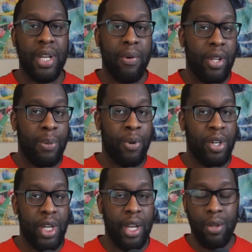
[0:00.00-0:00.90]
I really
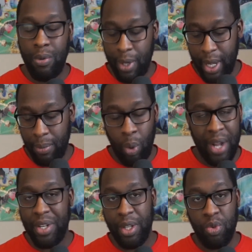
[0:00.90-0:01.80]
appreciate you
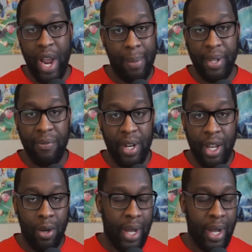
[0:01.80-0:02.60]
watching this rambling video.